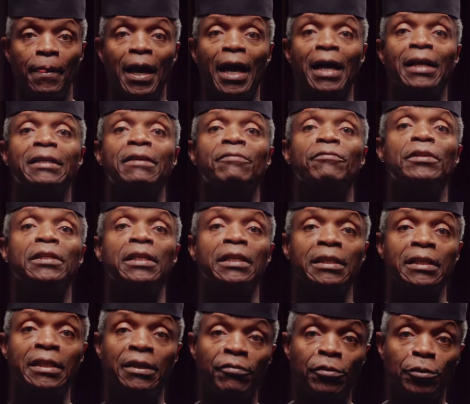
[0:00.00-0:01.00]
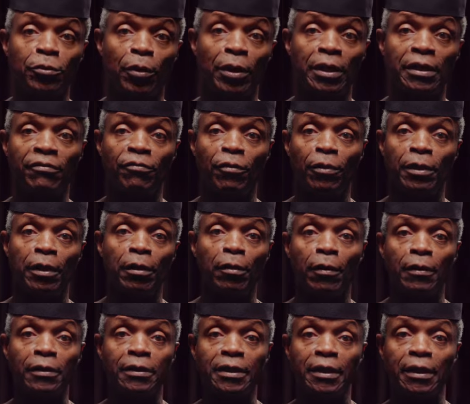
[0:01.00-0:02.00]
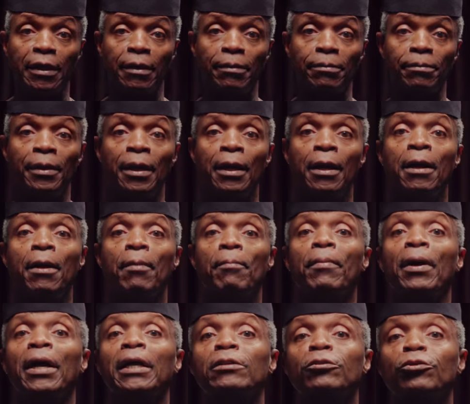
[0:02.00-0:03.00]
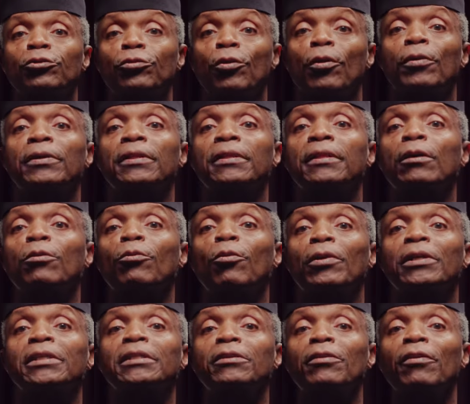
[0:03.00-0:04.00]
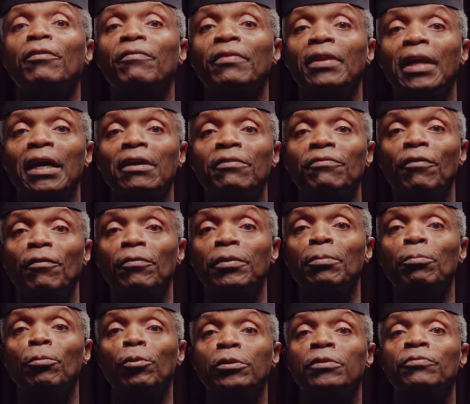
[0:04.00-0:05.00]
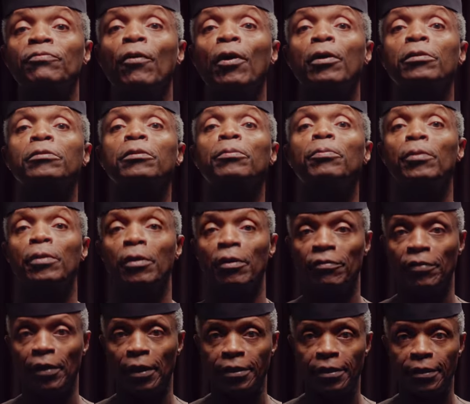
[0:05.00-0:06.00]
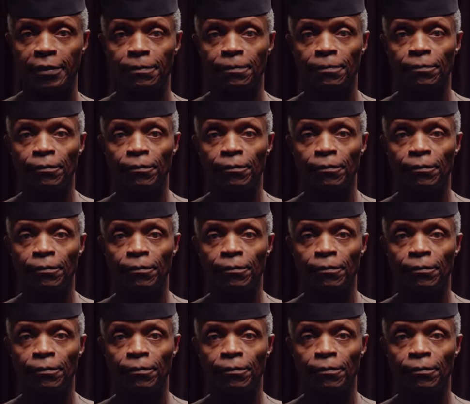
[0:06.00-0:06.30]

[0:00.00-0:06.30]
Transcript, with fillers: and even individually for the long term by ensuring the quality of life of the most vulnerable of us,